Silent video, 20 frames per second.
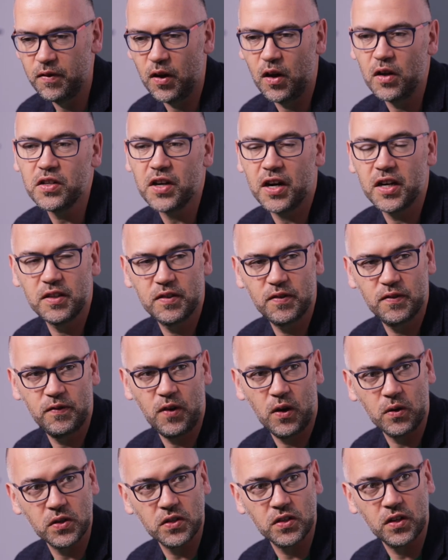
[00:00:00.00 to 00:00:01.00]
Wooltart's
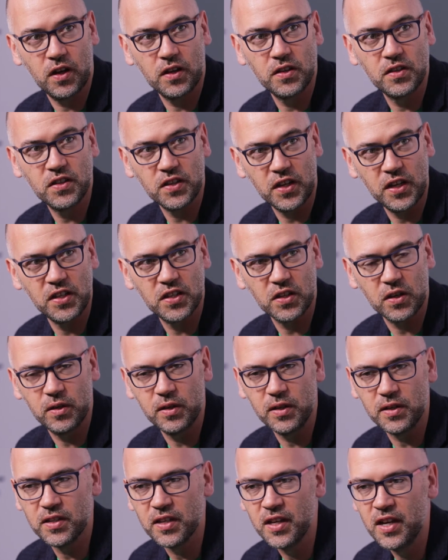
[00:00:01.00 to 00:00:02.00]
focused on ski
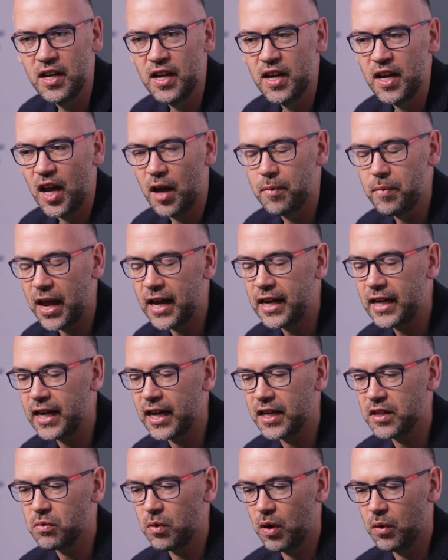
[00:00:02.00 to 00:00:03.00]
schools. And mainly
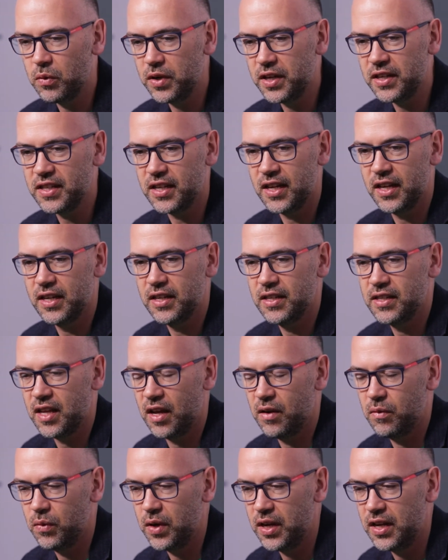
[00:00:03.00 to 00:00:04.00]
as what we see is
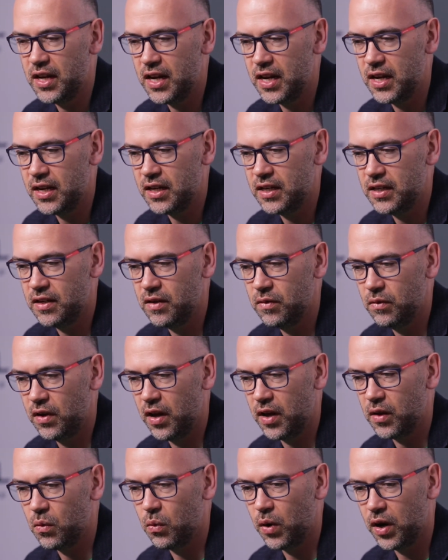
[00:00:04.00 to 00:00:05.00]
that we need,
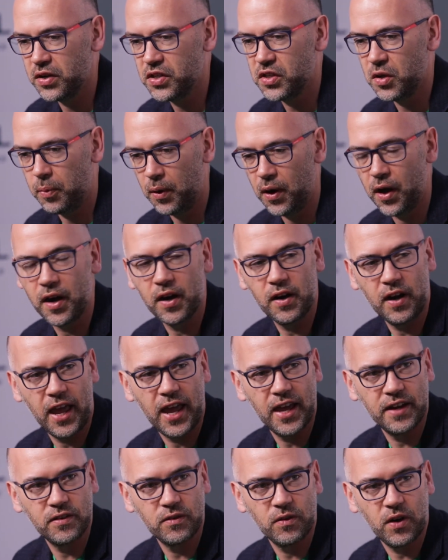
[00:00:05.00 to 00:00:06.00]
we're supplier
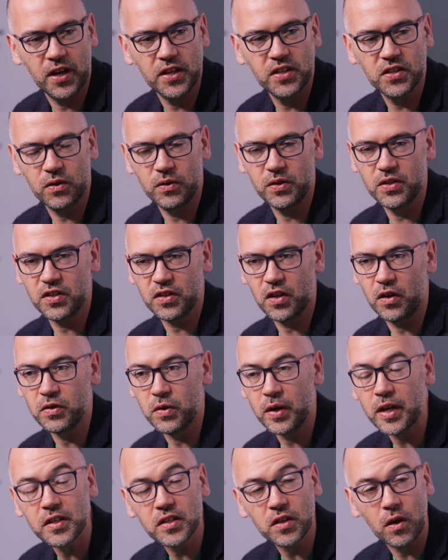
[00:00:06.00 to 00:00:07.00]
led, right? So
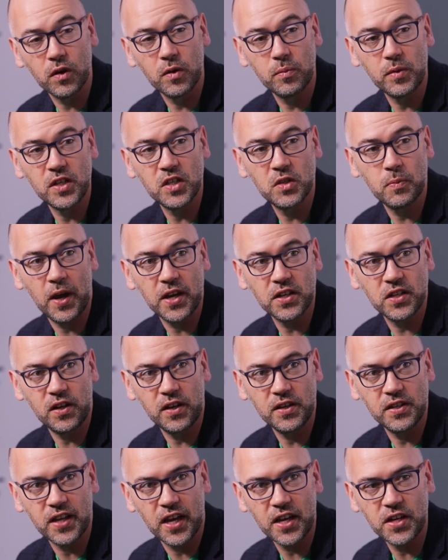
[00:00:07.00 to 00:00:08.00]
there is going to be
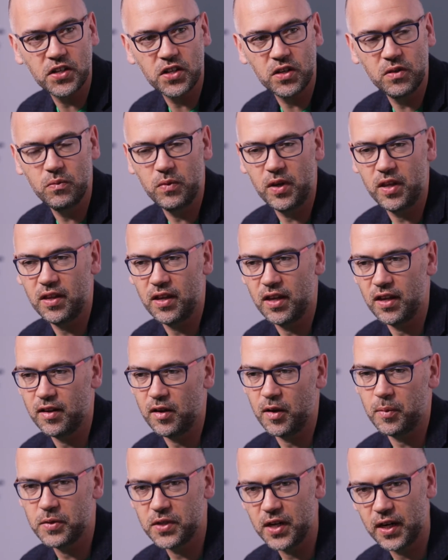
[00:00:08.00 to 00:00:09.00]
specialization. We think,
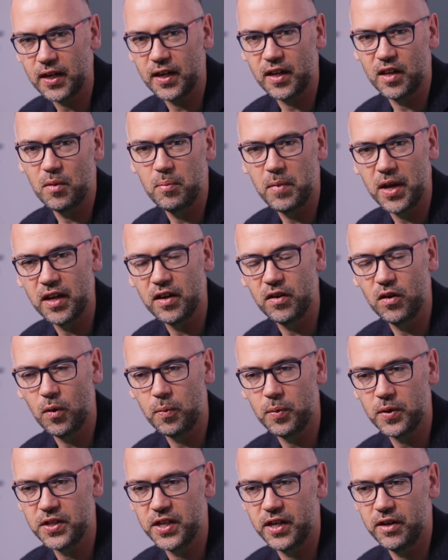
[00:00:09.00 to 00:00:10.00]
particularly in the mid and
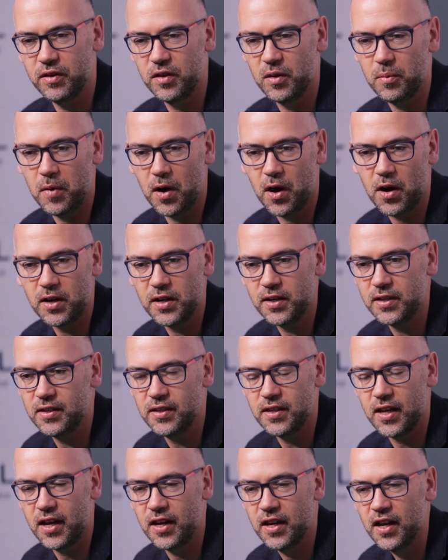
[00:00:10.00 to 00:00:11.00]
upper tier of the
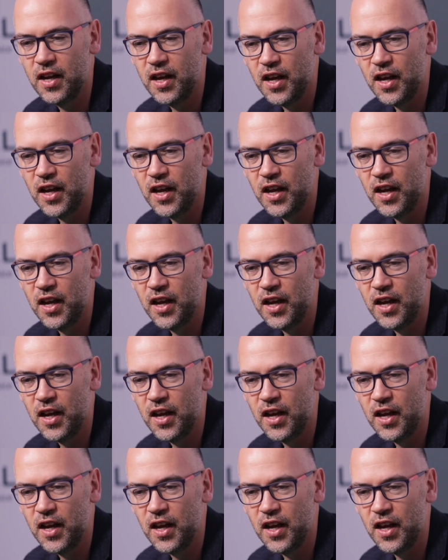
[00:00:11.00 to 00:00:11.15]
markets, that